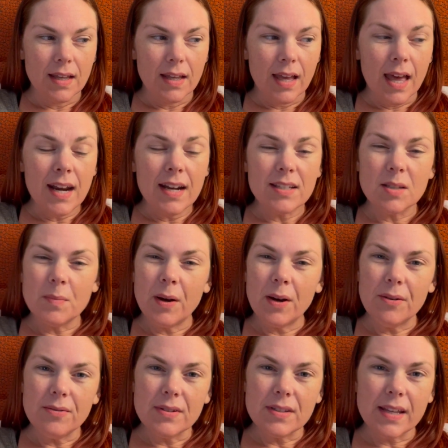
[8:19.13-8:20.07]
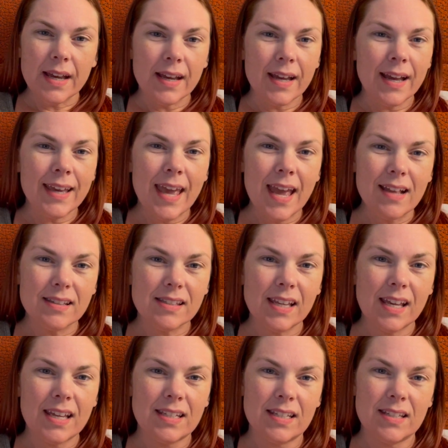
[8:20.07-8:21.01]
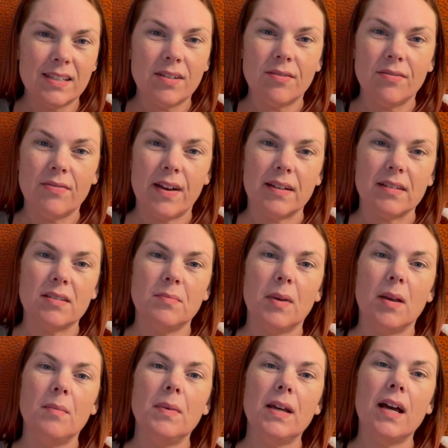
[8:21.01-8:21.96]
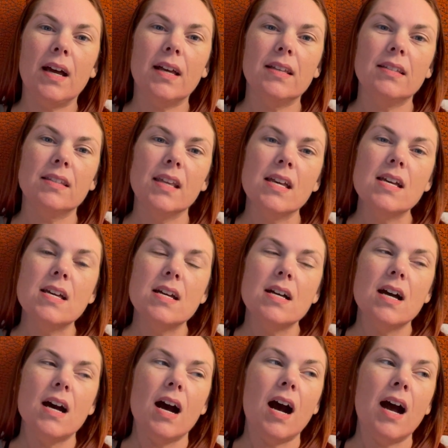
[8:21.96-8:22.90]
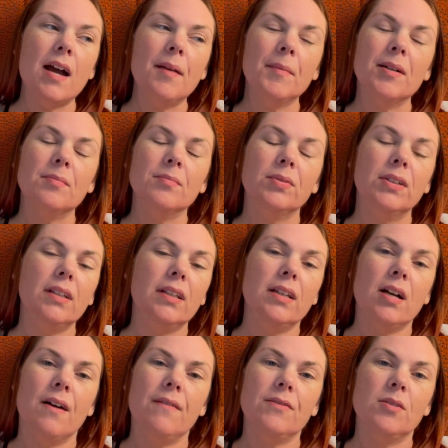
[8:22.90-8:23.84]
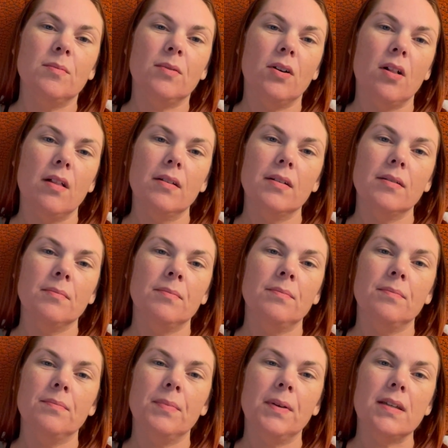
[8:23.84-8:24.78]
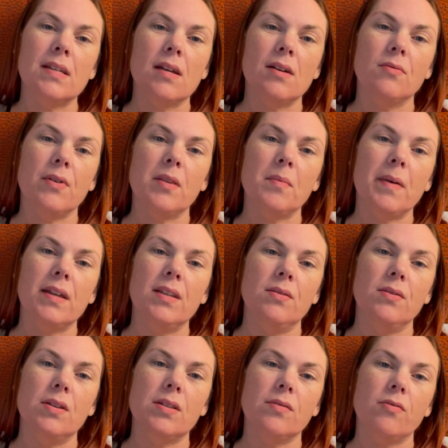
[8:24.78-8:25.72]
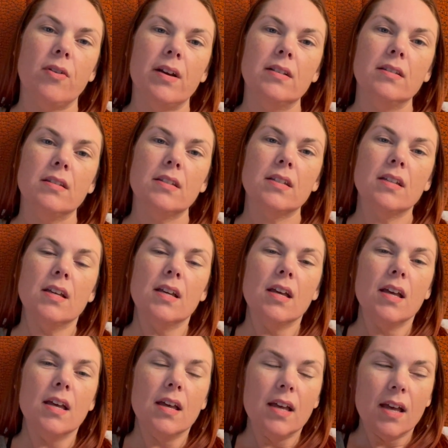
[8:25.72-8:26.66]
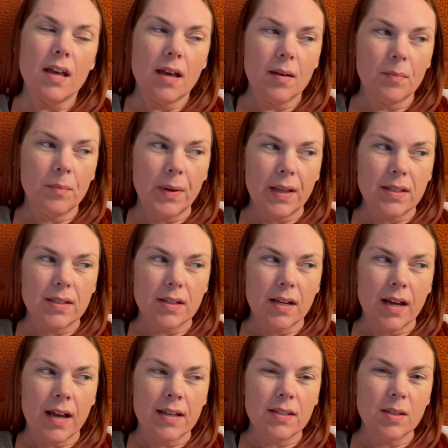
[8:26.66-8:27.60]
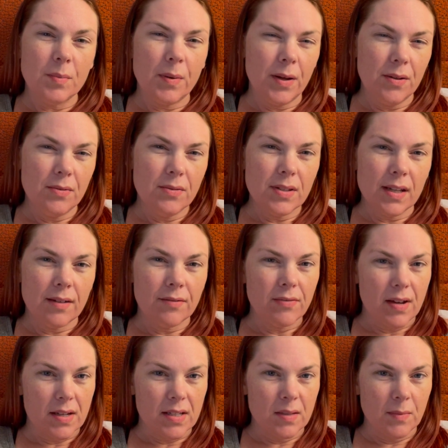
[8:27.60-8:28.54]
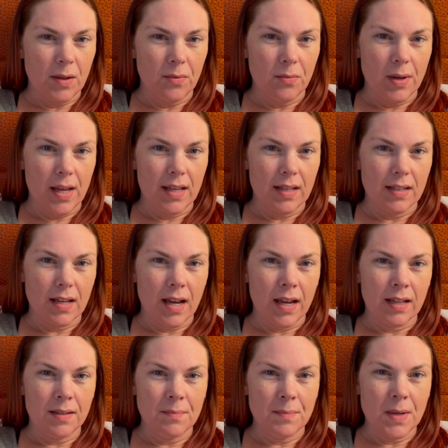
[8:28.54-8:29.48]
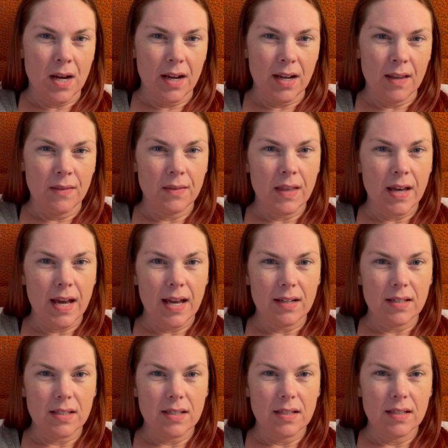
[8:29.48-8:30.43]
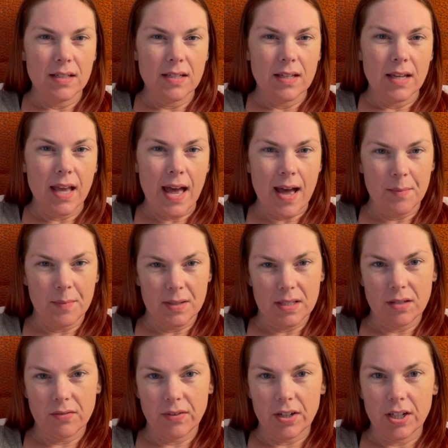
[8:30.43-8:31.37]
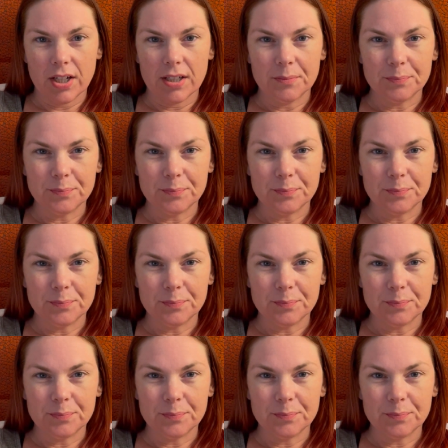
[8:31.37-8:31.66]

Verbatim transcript: And I suppose I, I can't say it doesn't affect me, because I'm completely comfortable being with my nudist friends. But I suppose it affects me when I'm not in that atmosphere.